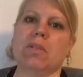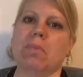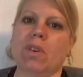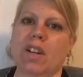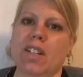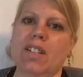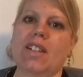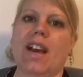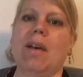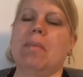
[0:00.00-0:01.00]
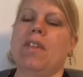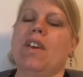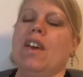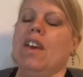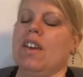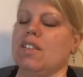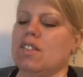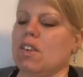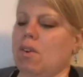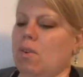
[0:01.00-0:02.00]
more into depth.
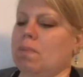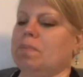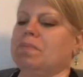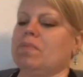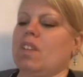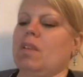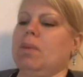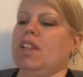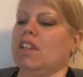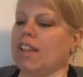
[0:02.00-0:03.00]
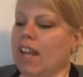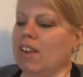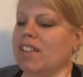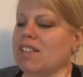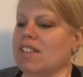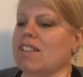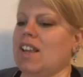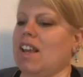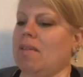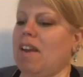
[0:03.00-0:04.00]
So, but the layout is the
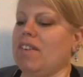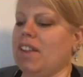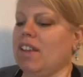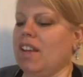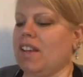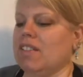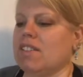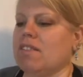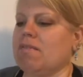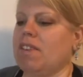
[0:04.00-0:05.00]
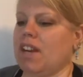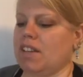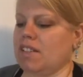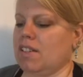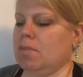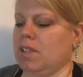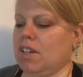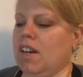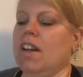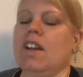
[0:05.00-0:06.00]
same. Everything's very
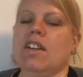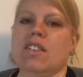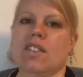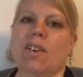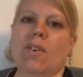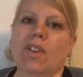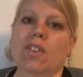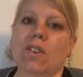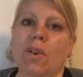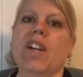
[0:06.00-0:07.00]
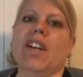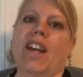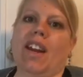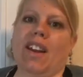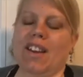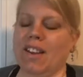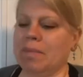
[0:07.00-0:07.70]
similar, so you know what you're getting.